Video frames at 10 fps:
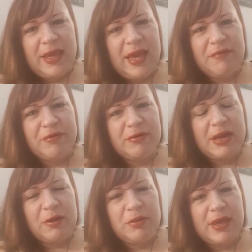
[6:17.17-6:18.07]
I found
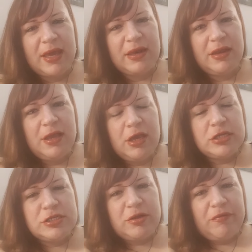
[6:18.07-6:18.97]
out that a
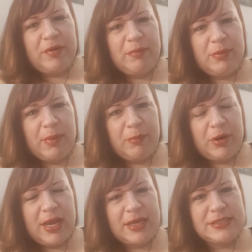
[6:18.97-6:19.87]
soul family member
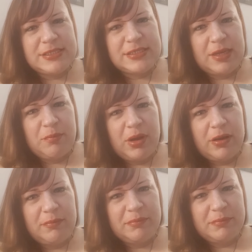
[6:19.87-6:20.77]
has the same
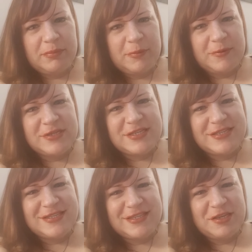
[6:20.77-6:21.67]
mom, which
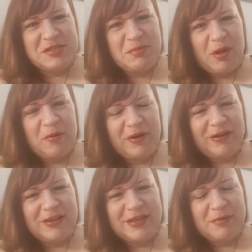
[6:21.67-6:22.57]
is a small
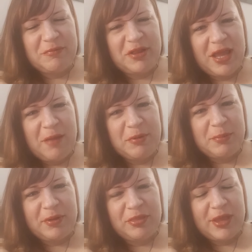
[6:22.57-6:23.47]
world, and I'm really happy
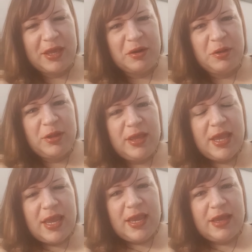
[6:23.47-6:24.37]
about that.
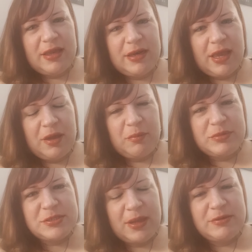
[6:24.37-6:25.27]
And um,
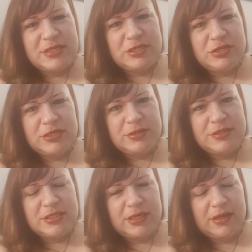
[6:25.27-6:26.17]
so I was
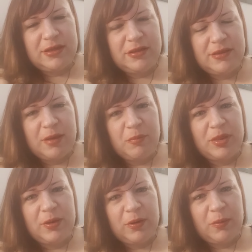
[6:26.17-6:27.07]
introducing them when
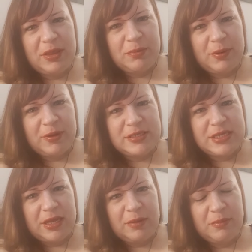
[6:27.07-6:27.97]
they were with me one
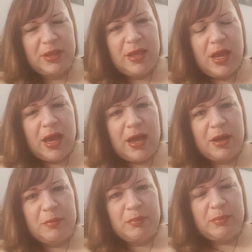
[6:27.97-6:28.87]
time,
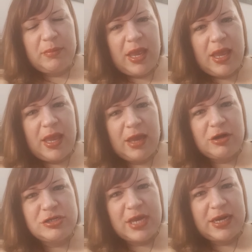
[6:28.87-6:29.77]
um,
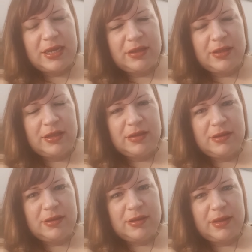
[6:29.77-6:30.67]
energetically,
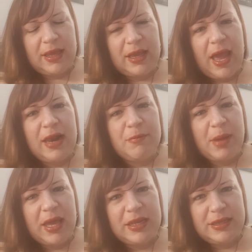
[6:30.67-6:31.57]
like out of
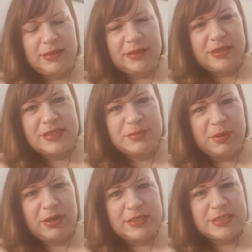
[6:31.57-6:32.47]
body
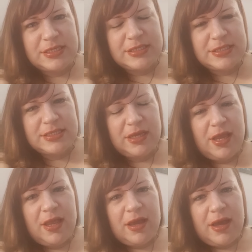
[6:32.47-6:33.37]
experiences,
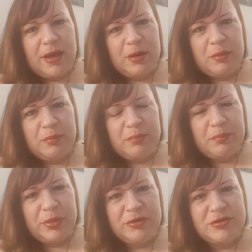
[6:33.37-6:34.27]
um,
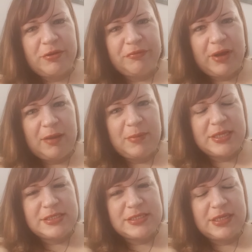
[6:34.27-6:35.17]
soul
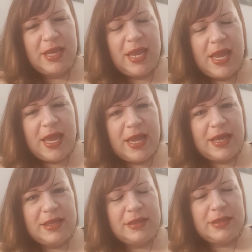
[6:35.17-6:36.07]
fragments.
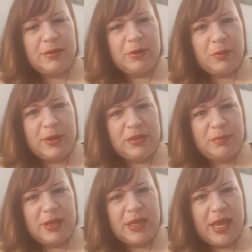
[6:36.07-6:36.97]
And they were with
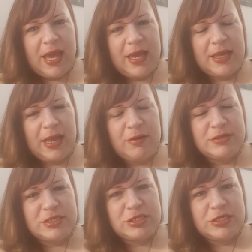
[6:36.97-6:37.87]
me, and I
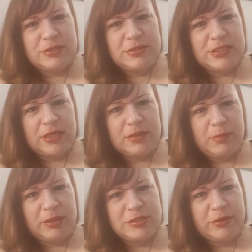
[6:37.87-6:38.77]
was introducing
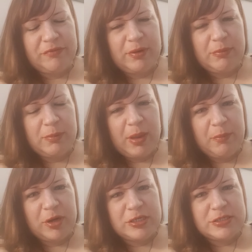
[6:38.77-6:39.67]
my soul family
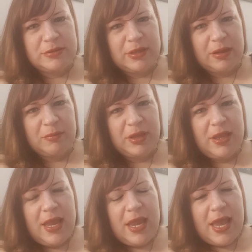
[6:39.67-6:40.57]
member to them
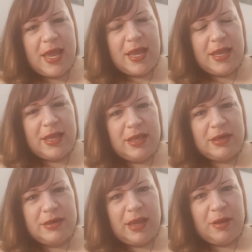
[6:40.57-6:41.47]

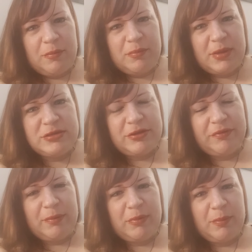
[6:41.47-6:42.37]
and um, soul
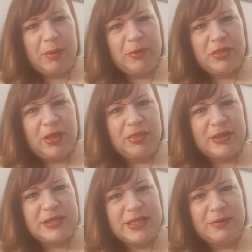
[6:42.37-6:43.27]
family member thought
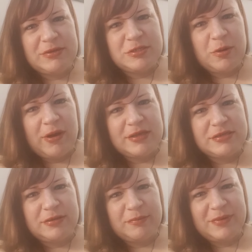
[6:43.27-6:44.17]
that that was so
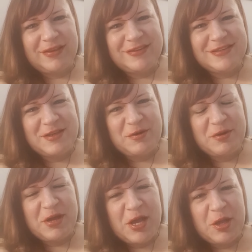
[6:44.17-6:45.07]
awesome.
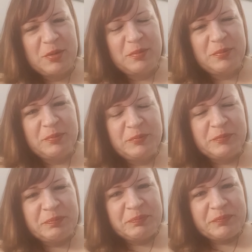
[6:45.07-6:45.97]
So um,
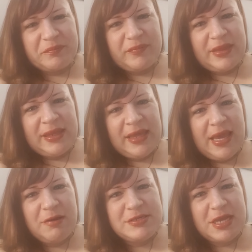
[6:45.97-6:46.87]

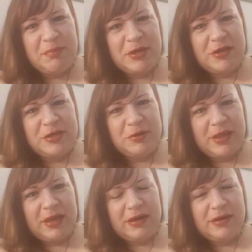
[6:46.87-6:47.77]
I was happy to do
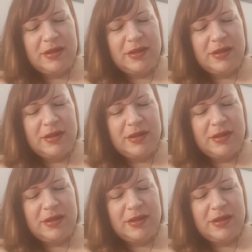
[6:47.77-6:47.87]
that.